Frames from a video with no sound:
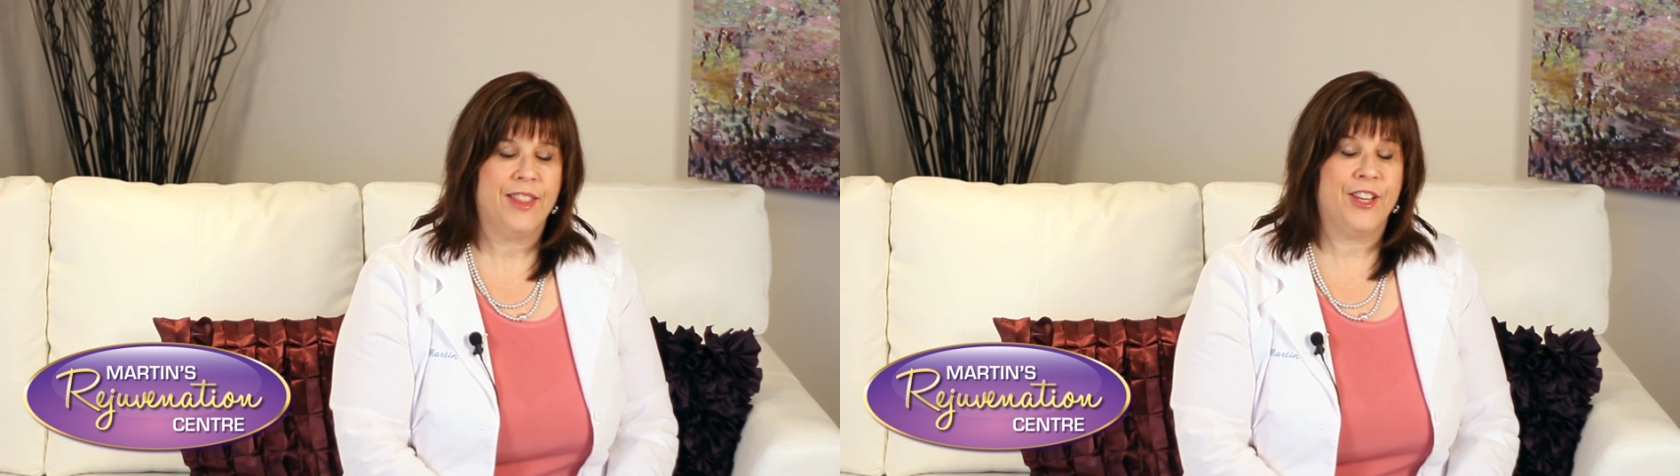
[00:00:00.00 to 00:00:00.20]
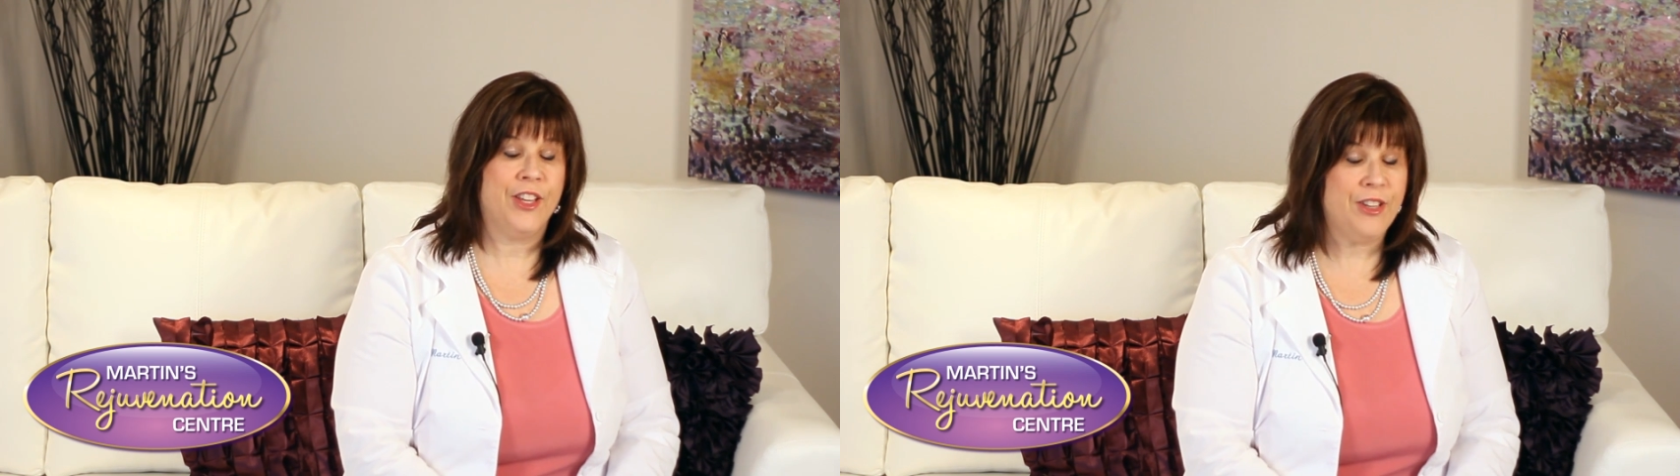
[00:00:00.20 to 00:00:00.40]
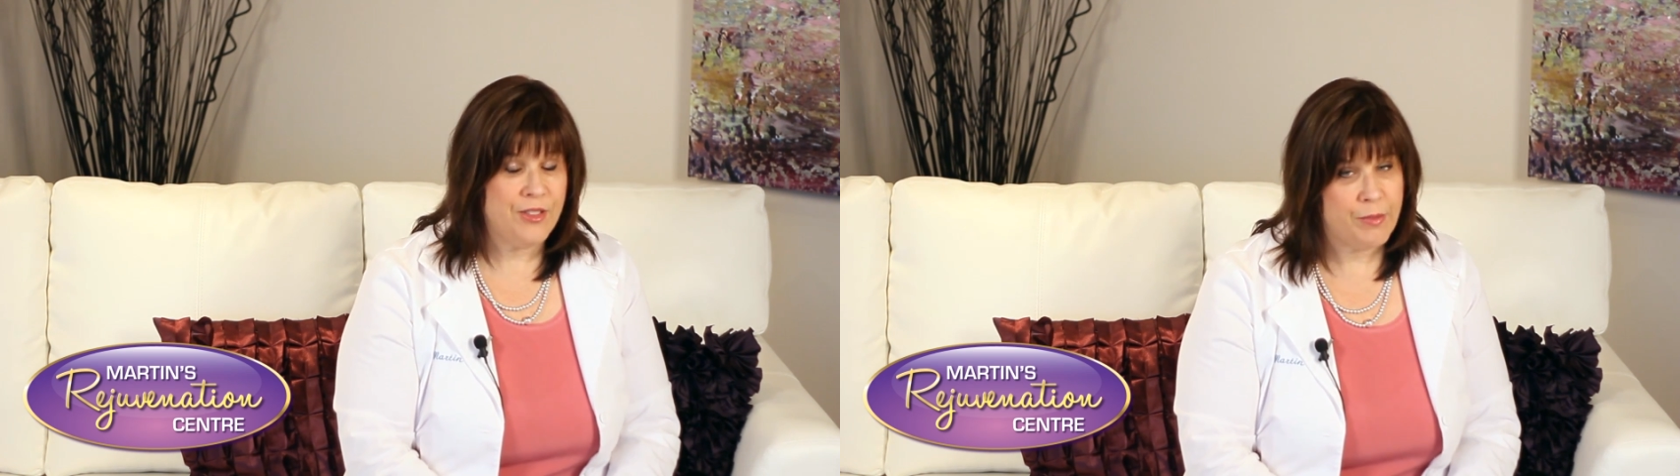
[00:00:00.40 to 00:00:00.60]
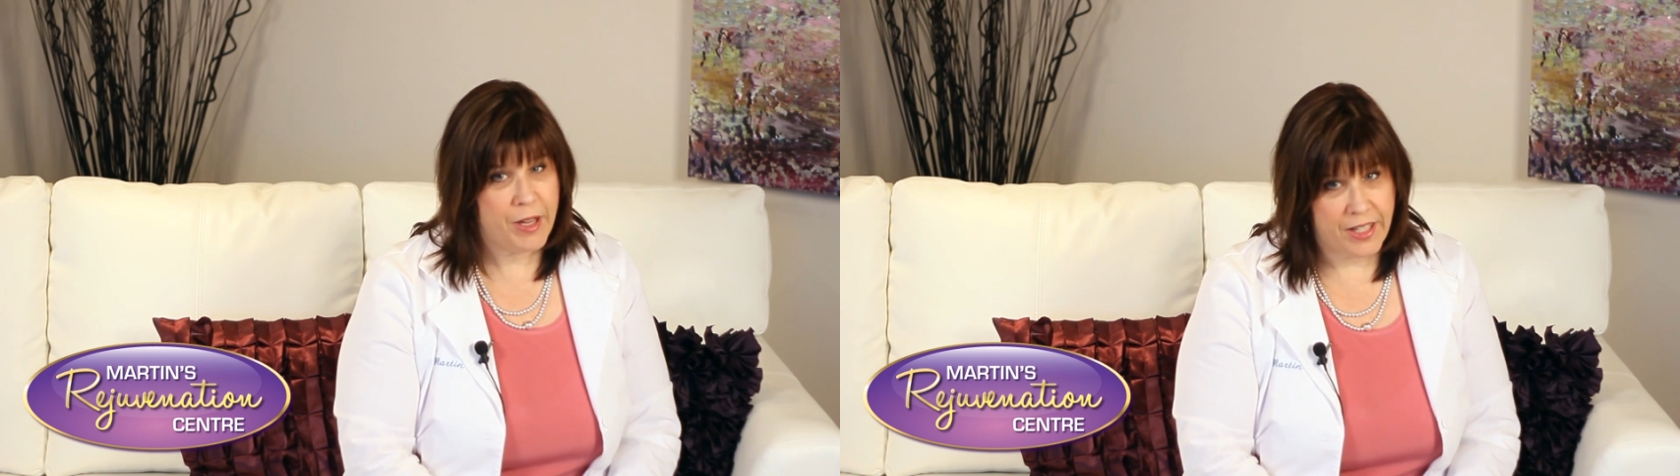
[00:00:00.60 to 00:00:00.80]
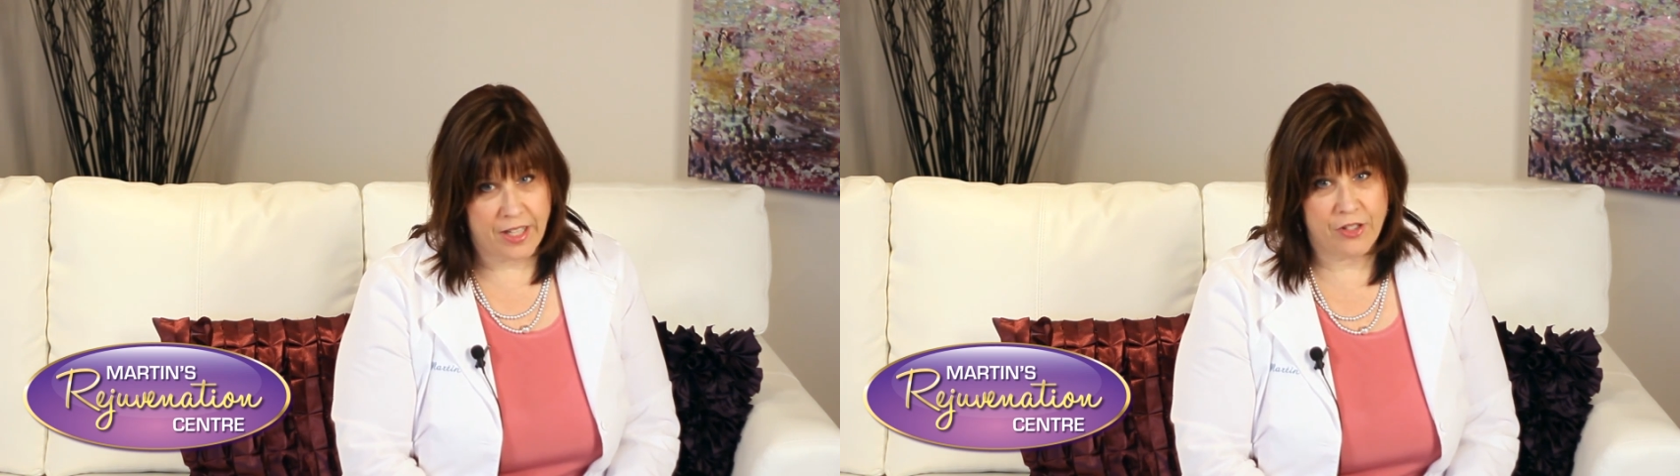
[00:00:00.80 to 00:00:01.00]
The good news
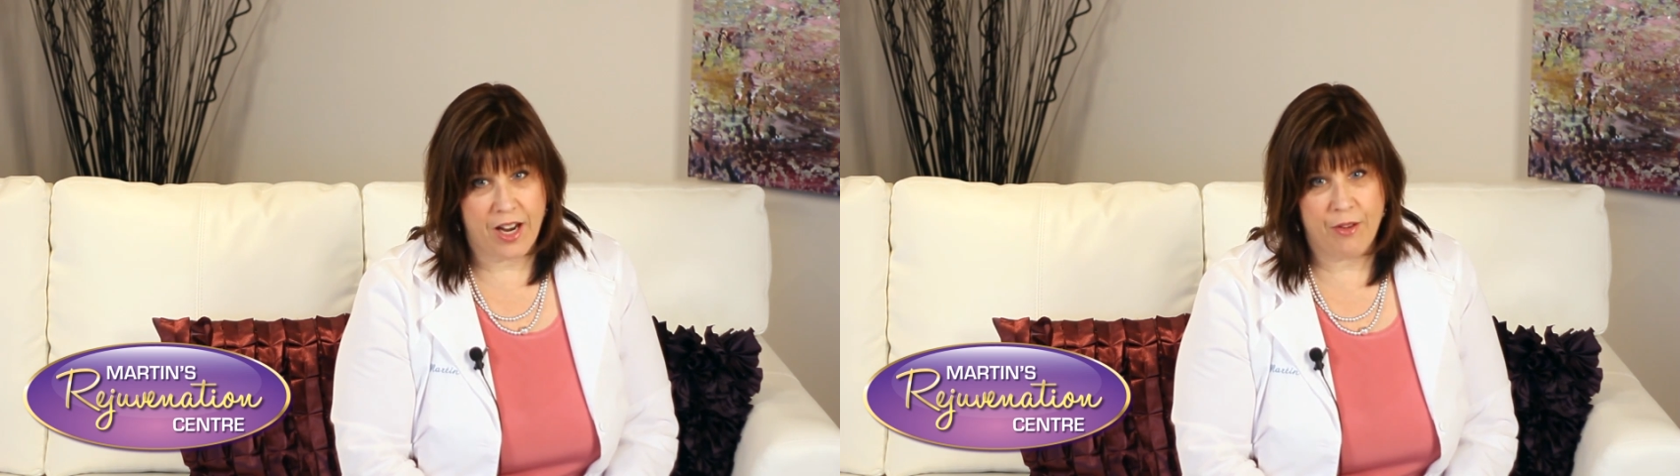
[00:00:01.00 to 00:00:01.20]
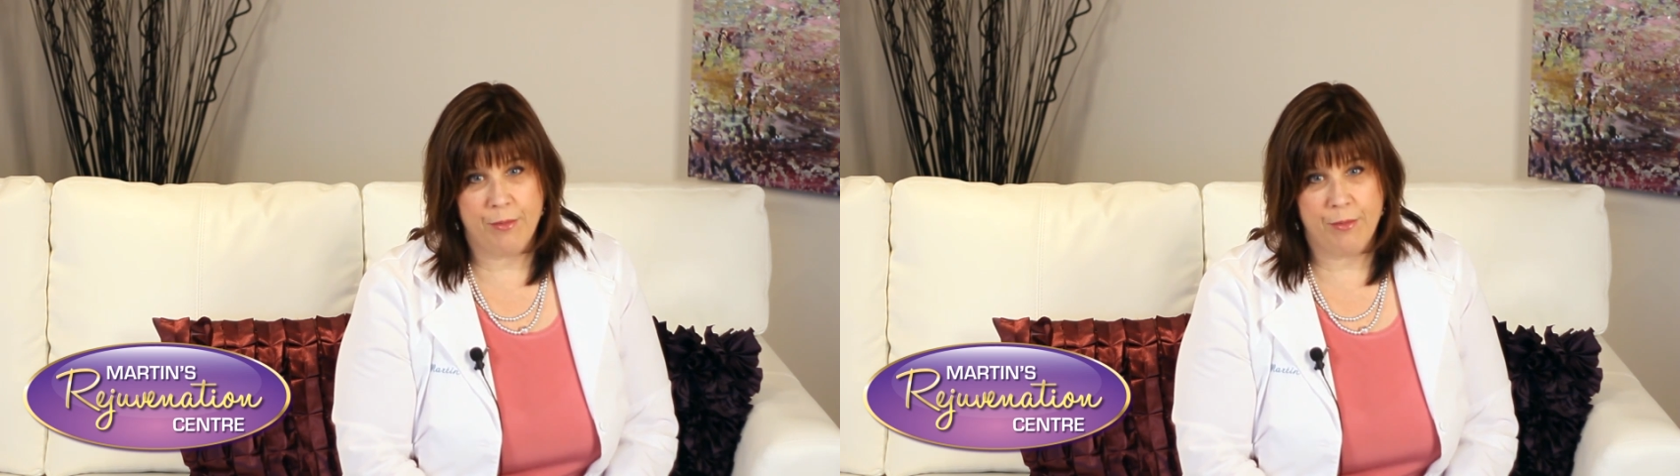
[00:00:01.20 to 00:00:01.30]
about laser hair